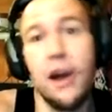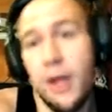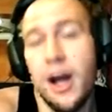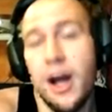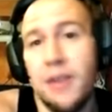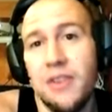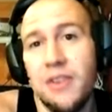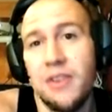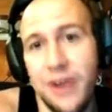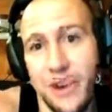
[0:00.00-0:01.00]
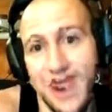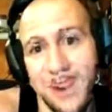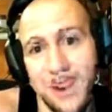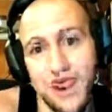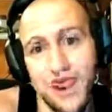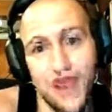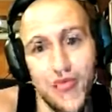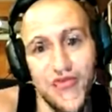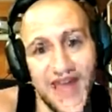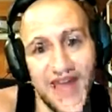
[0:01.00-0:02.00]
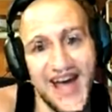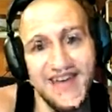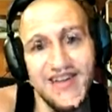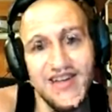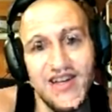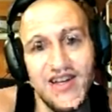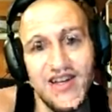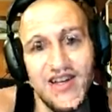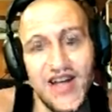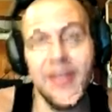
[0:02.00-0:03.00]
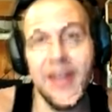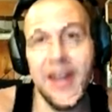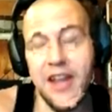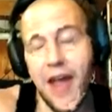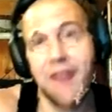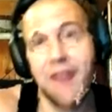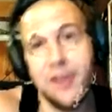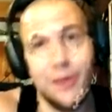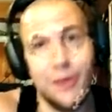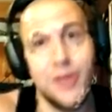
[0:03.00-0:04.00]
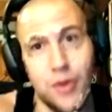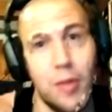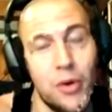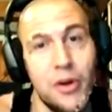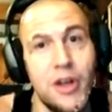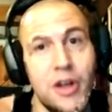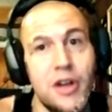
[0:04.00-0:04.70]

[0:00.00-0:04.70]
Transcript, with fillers: for that and then after you're in trouble for that reason,